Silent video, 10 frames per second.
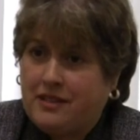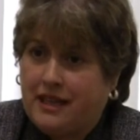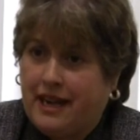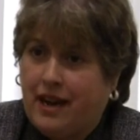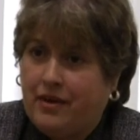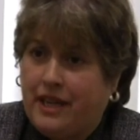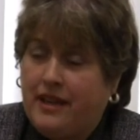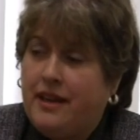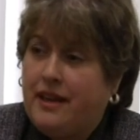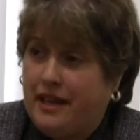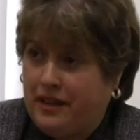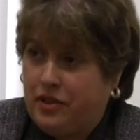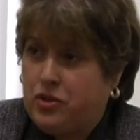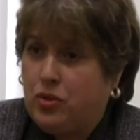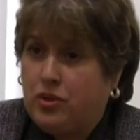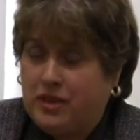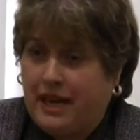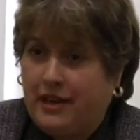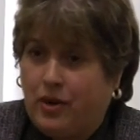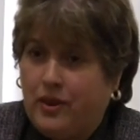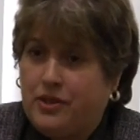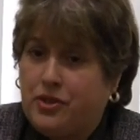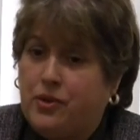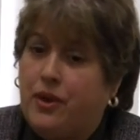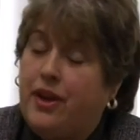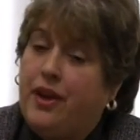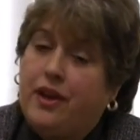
the county in the schools that I go into,